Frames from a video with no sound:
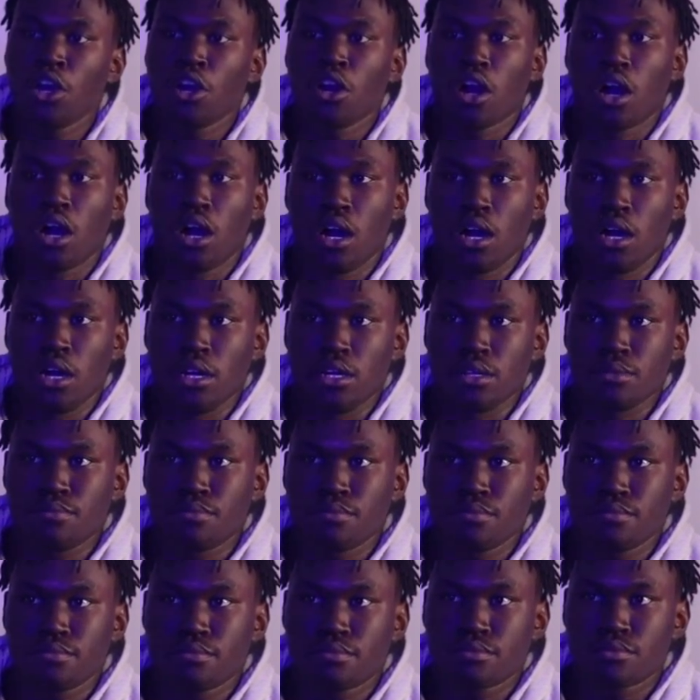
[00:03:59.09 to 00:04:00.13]
uh
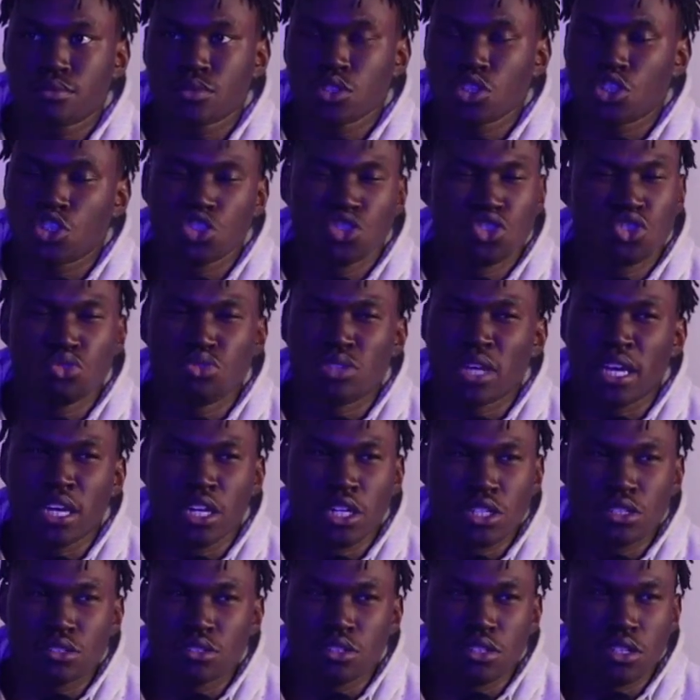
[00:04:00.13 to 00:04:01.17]
should you date
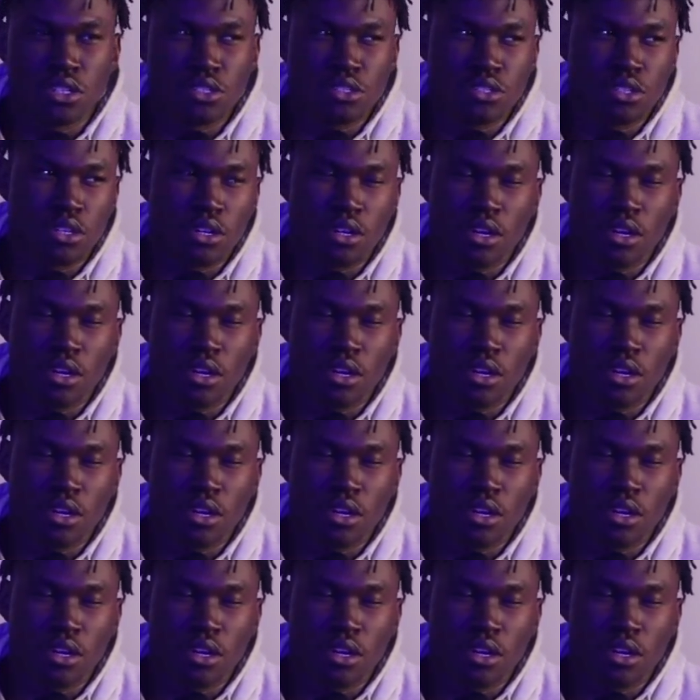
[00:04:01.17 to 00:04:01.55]
a your, your,